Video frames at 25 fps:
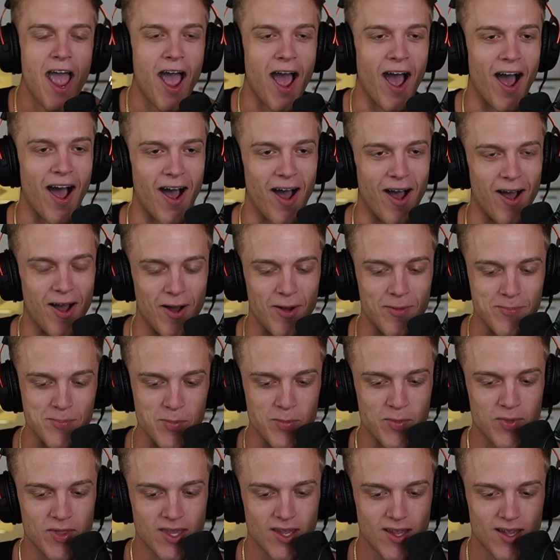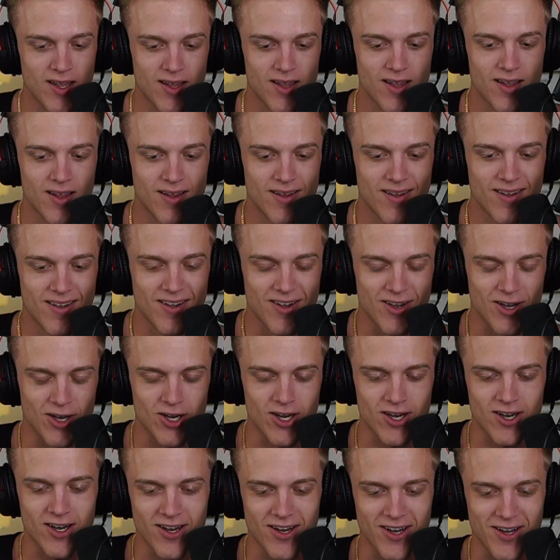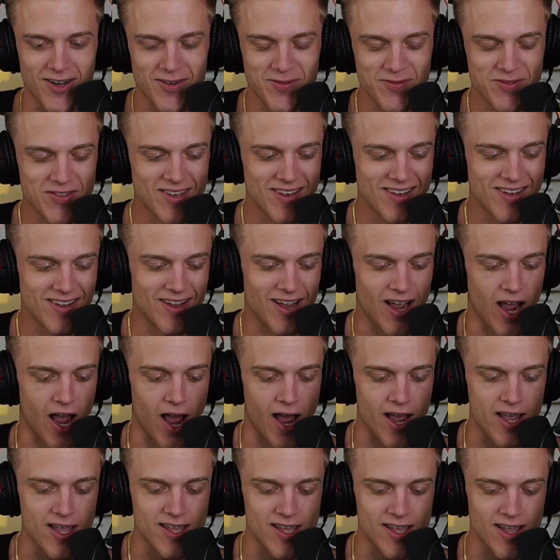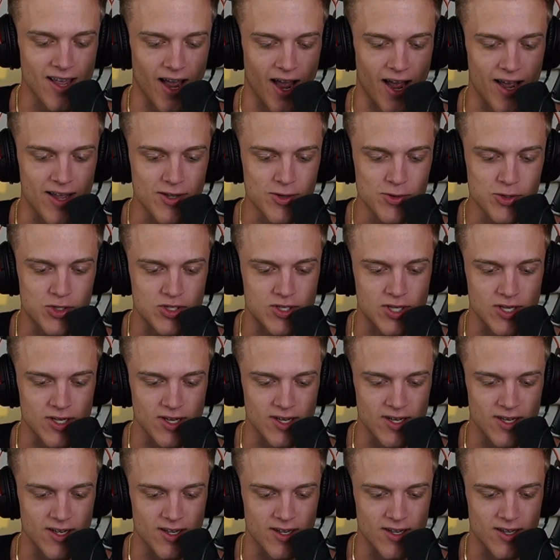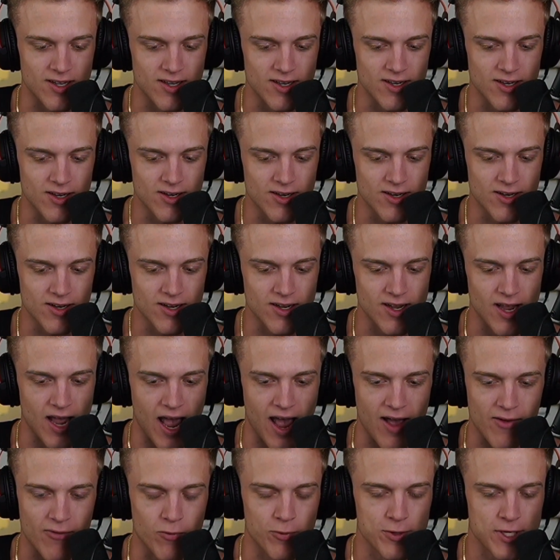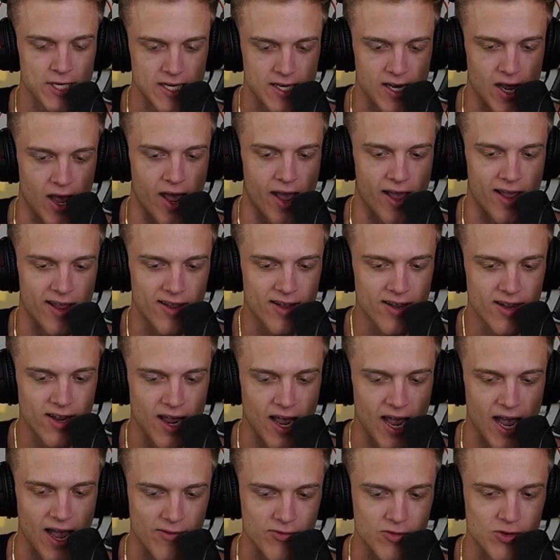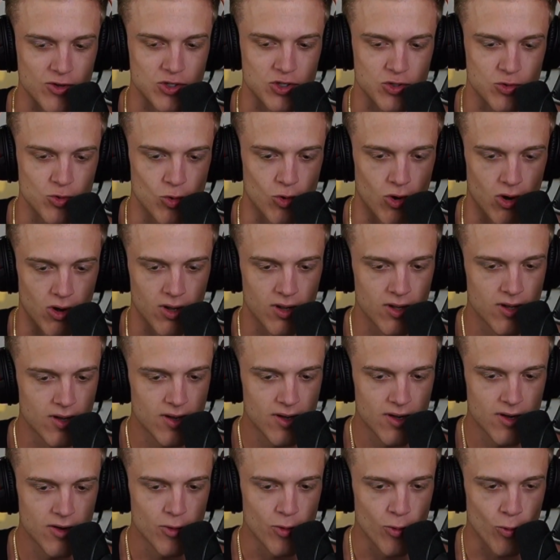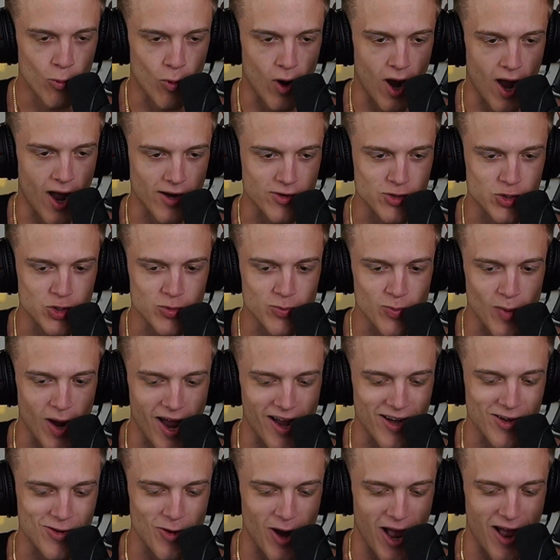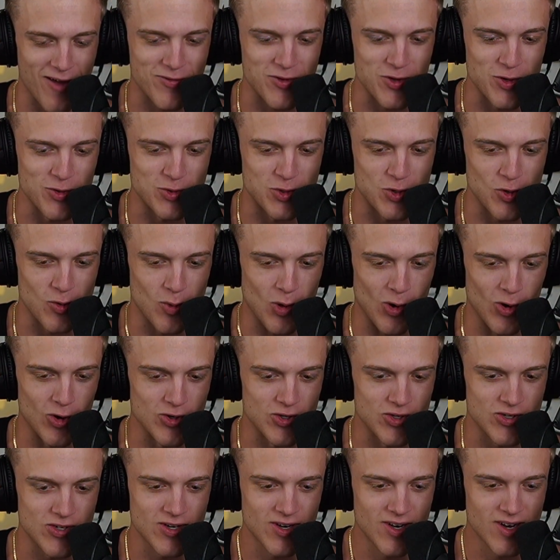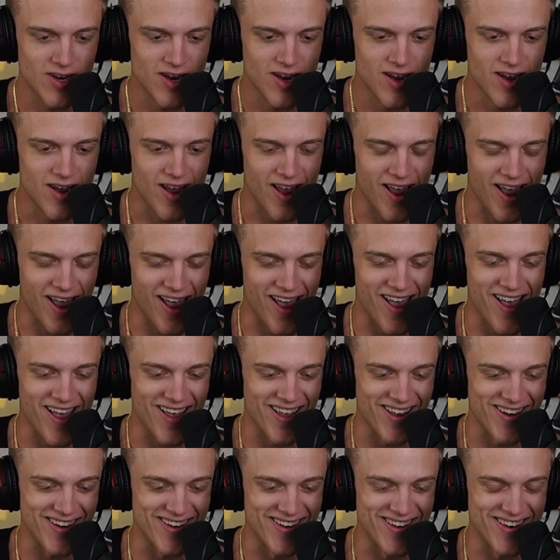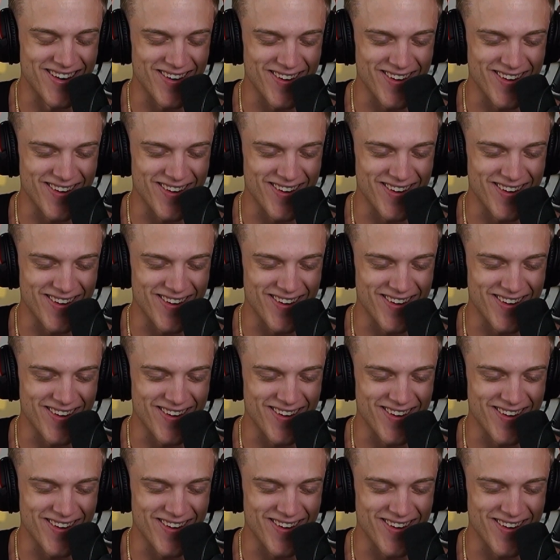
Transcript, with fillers: Um, I I used to every day after school watch Minecraft YouTubers and